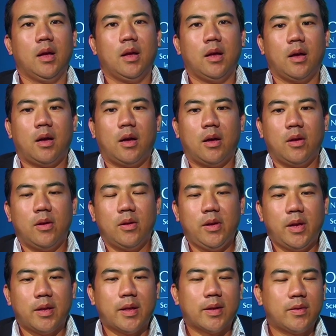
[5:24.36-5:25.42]

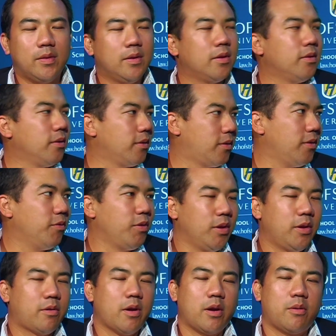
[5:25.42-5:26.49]
Yeah, that's another really
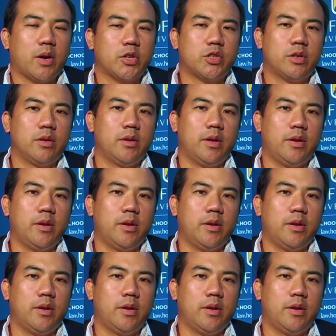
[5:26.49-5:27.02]
great question.